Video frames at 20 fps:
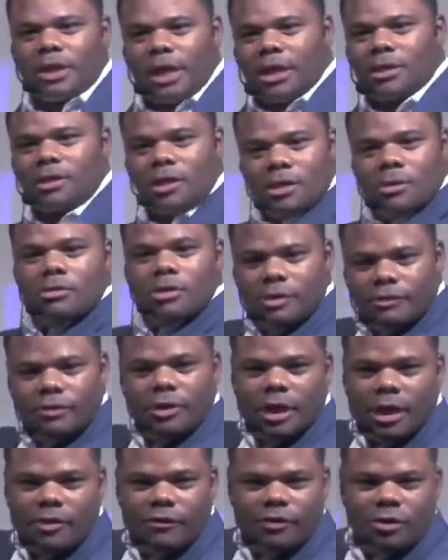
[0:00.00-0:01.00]
Yes, can you give
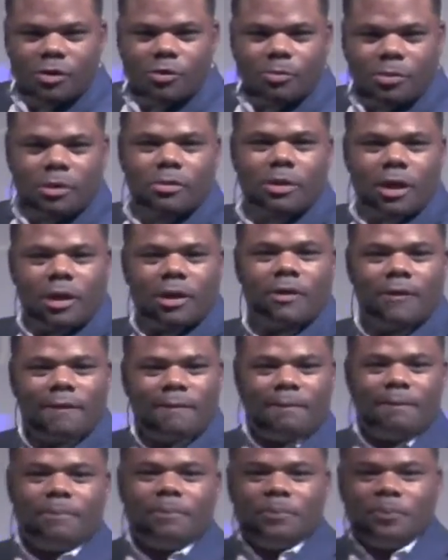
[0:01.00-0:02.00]
a hand for Oprah? Okay.
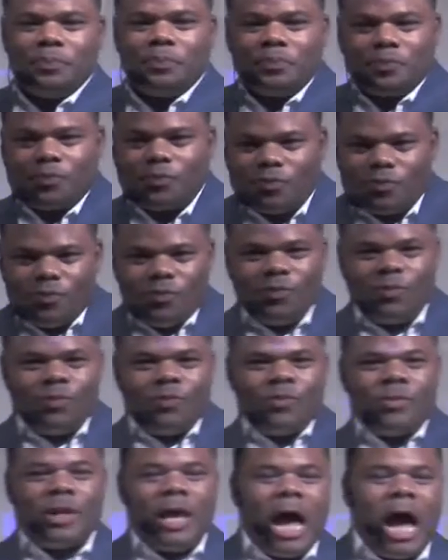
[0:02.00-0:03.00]

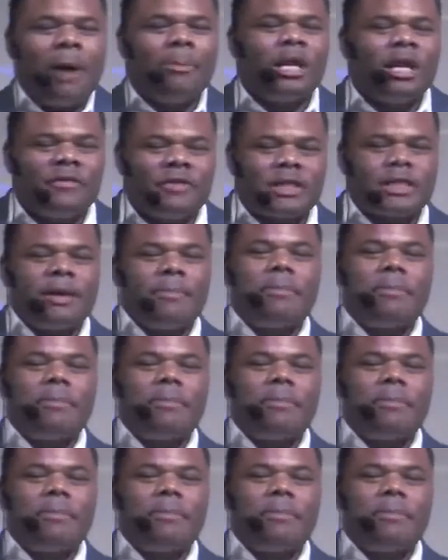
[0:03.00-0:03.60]
How many of us